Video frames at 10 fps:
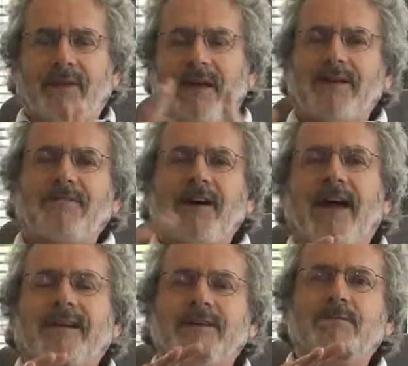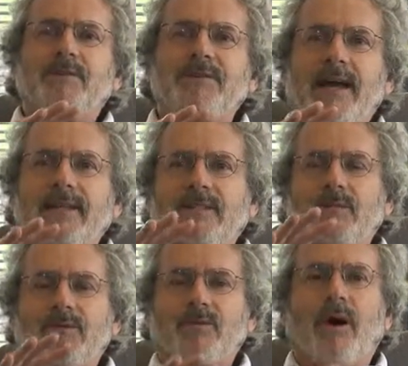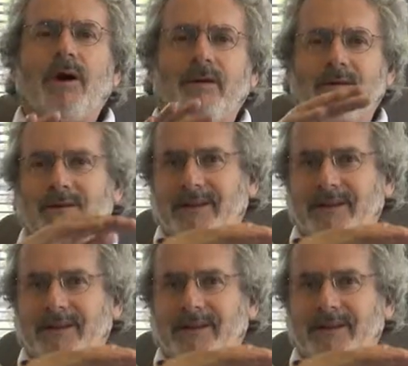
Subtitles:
And in fact, his projection was wrong.